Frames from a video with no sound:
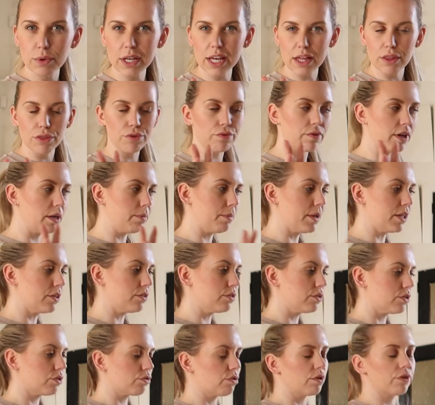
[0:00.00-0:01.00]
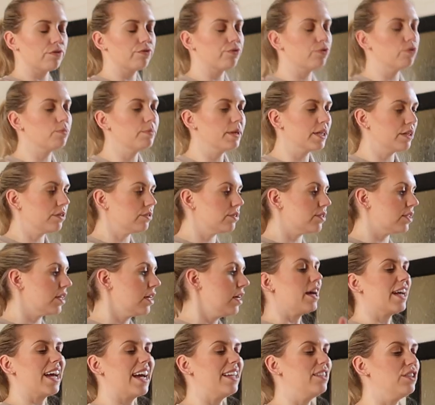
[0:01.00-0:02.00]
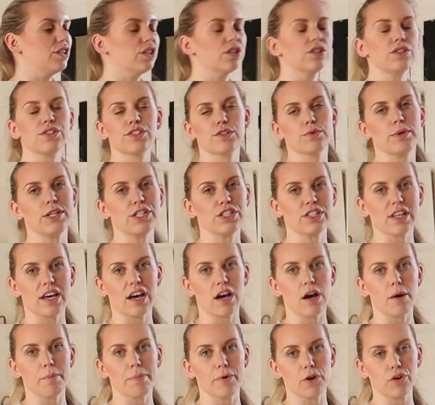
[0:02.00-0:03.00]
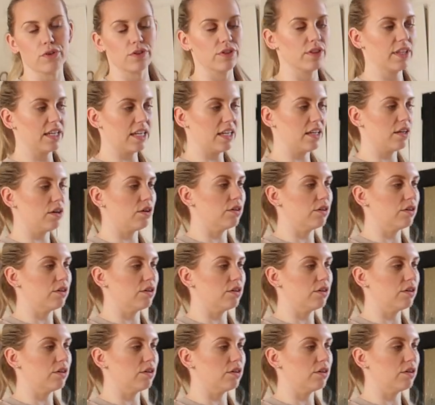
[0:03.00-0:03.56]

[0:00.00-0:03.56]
we get three meals, three or four meals. Again, you can switch that up on the